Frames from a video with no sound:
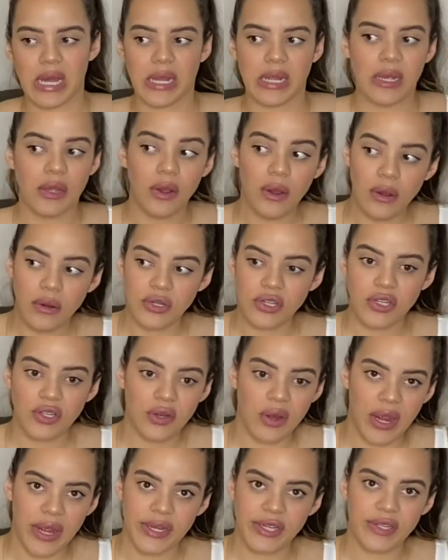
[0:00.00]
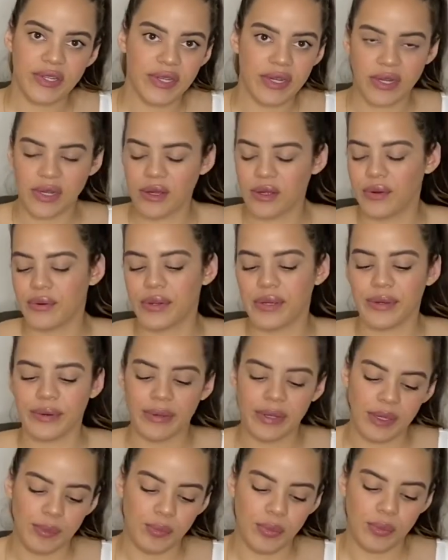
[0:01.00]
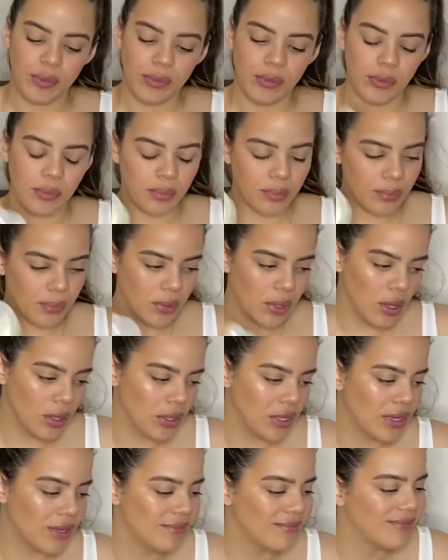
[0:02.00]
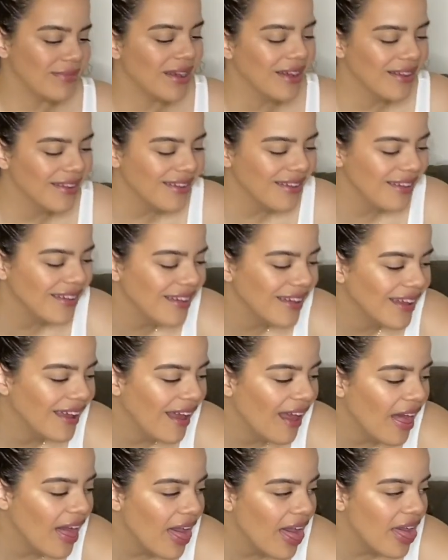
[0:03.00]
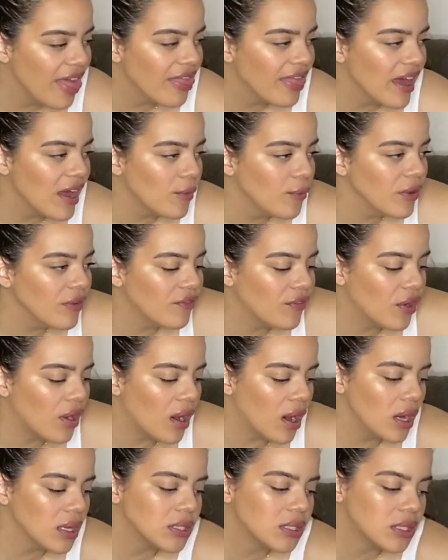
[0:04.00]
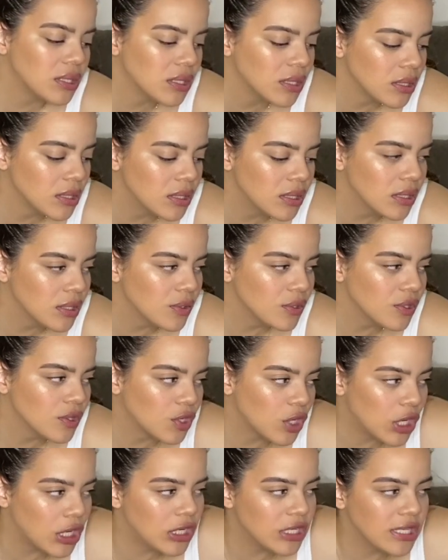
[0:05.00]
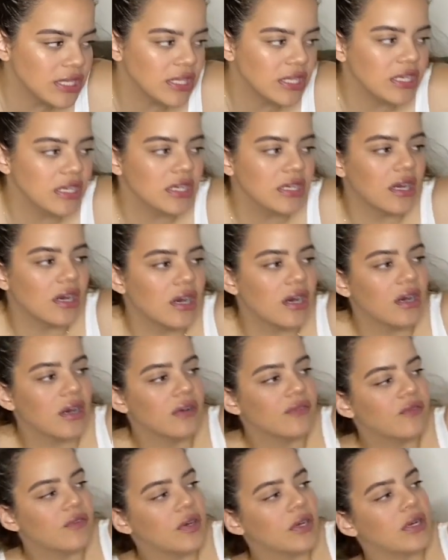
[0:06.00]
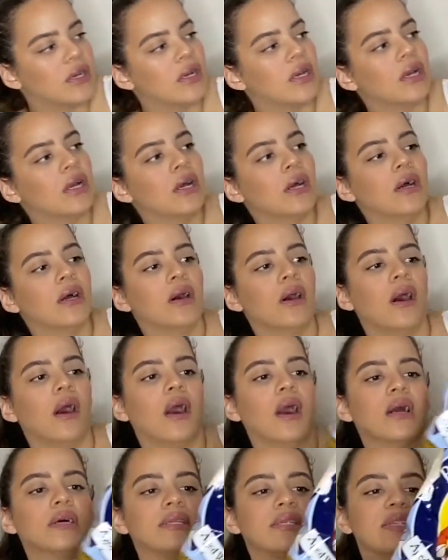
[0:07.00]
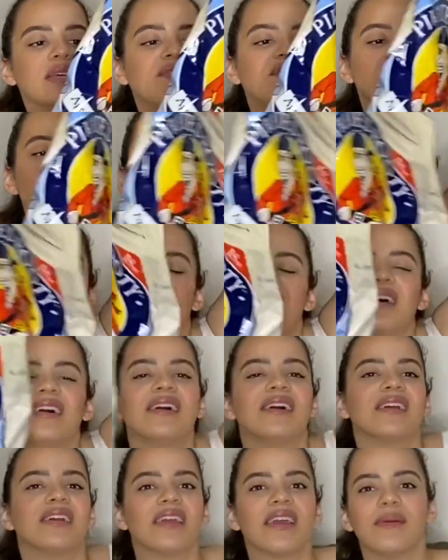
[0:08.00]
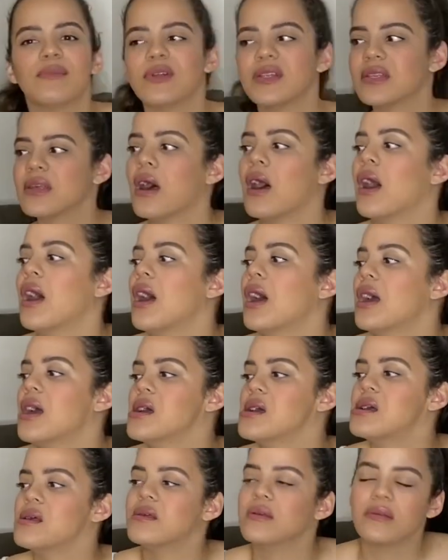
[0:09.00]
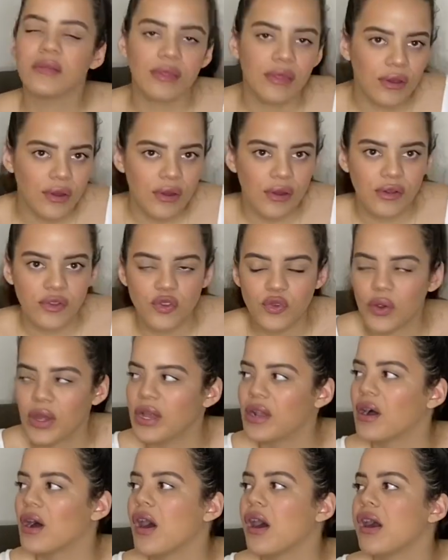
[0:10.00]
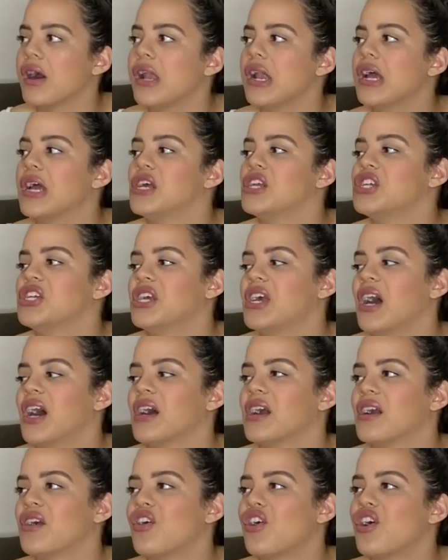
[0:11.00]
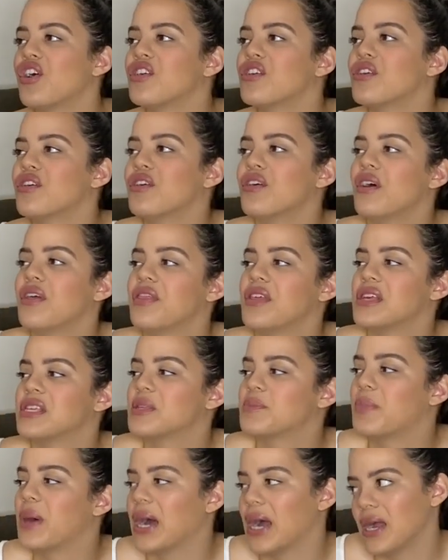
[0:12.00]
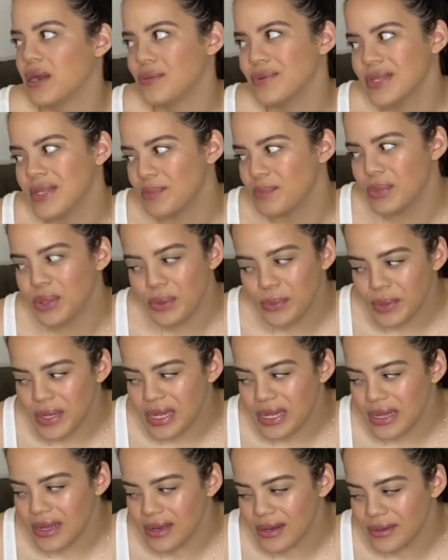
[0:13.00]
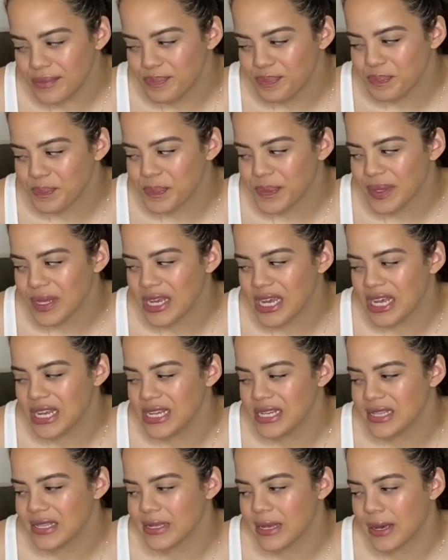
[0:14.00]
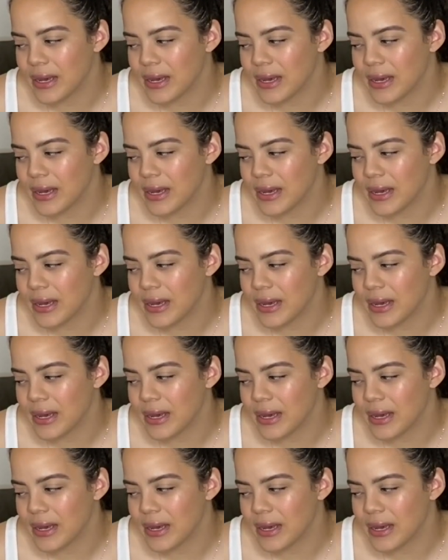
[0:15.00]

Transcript: of like, oh, she's crying, she's getting hungry. Okay, boop, boop, all done. Then we've got, this is courtesy of Aunt Stephanie, Cameron's aunt, the girl's great aunt. She got Carter this Pirate's Booty, and it's